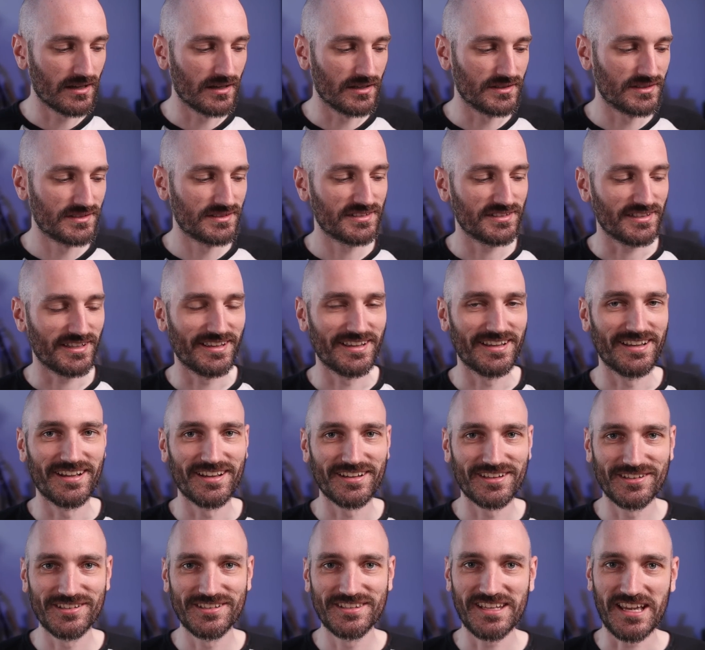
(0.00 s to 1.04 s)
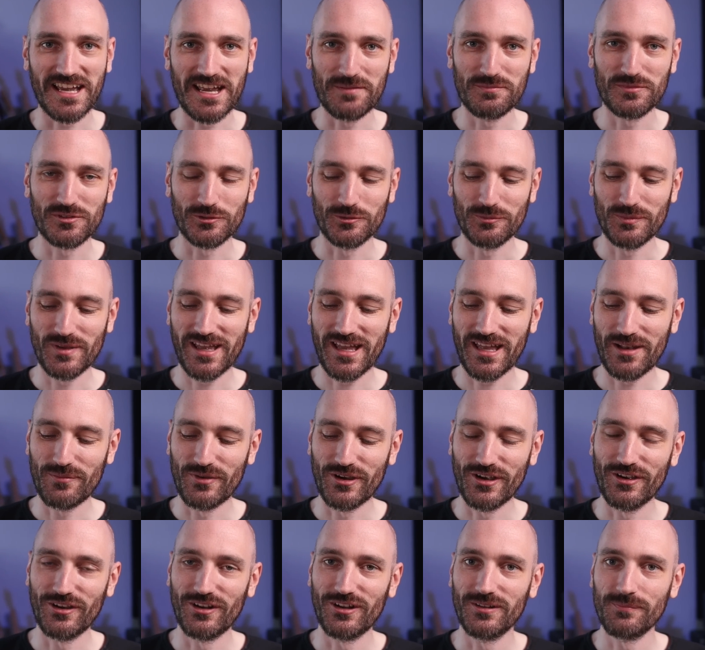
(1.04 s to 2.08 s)
us, good times will be had
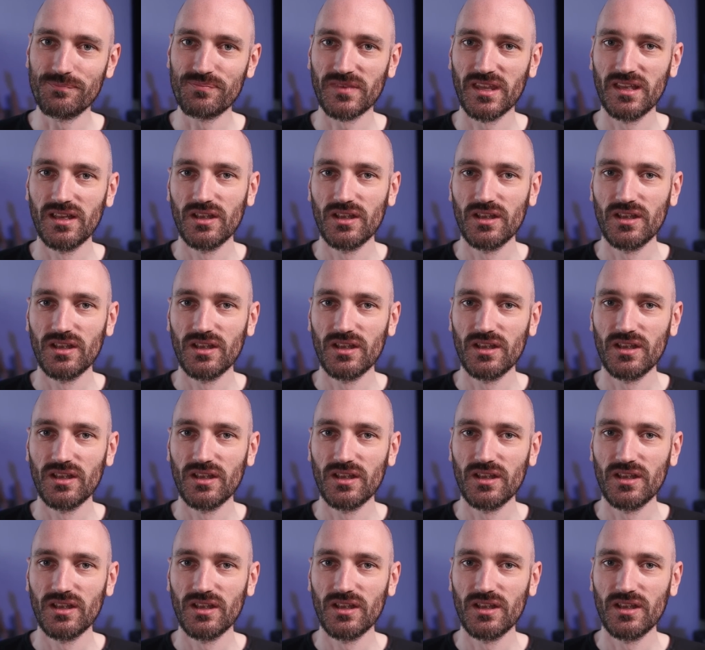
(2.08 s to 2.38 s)
by all.